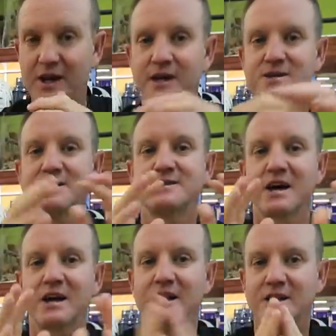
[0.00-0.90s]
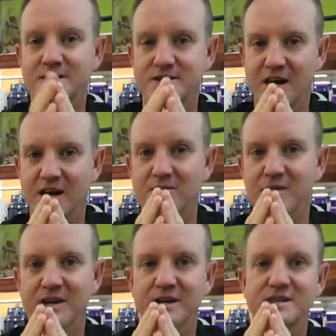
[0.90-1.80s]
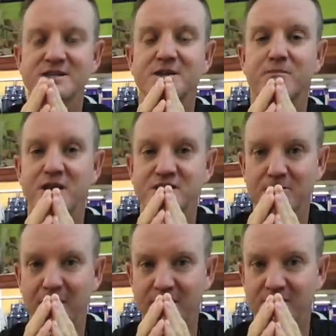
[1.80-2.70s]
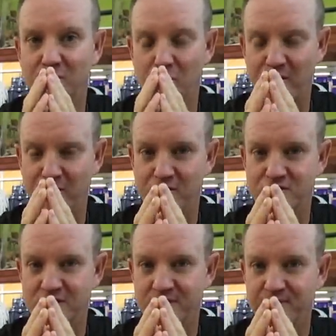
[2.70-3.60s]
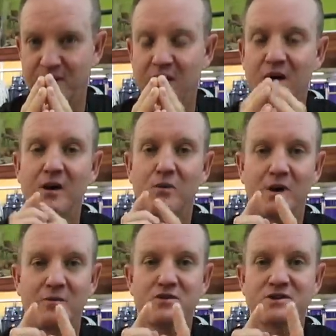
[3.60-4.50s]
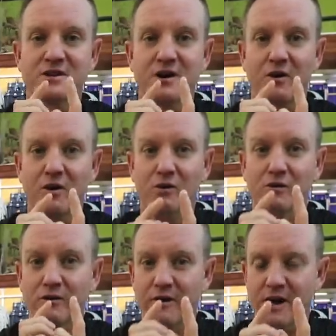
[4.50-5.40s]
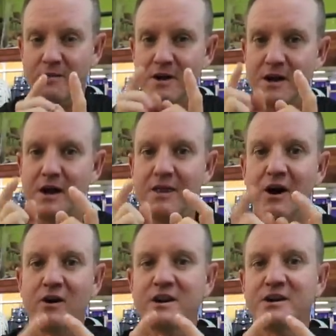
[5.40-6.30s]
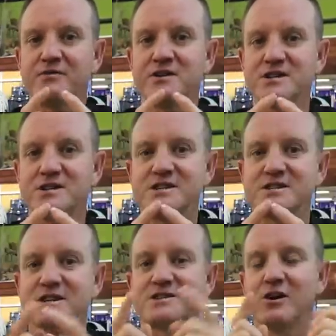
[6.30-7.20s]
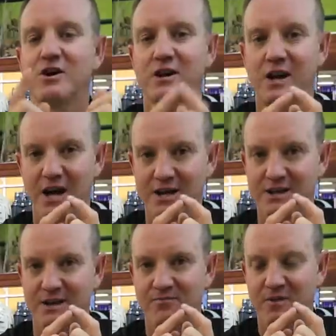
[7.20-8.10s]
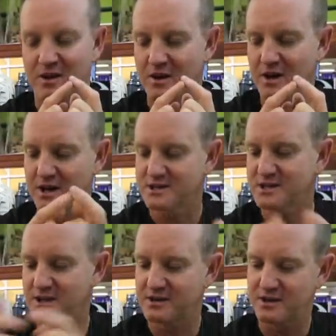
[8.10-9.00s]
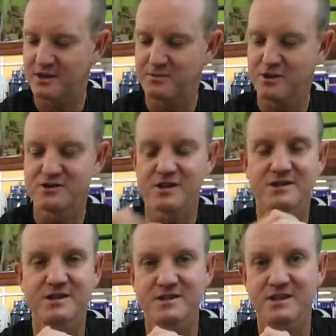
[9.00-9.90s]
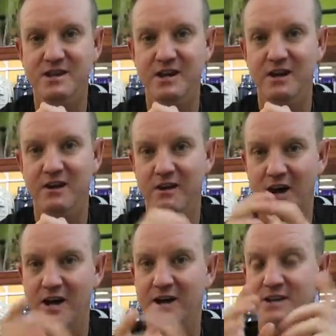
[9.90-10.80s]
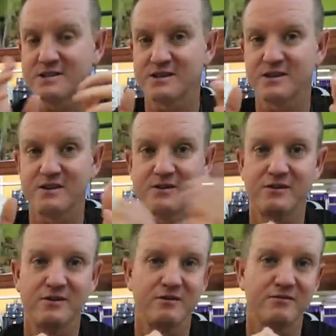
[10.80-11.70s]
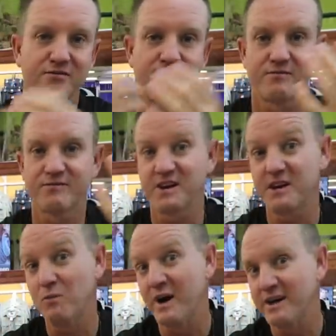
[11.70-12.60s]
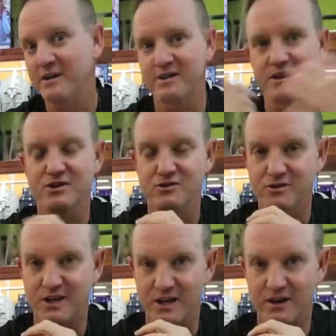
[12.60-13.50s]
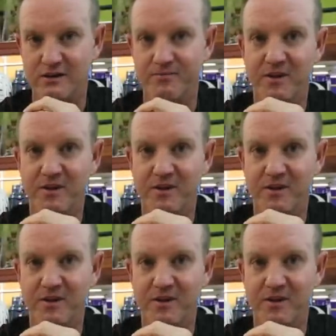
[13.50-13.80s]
it's exactly the same as the brusher bait version, where I'm using the whole crab. The only difference is it's a lot lighter. Like I said, I'd be using 16 kilo line instead of 31, 32 kilo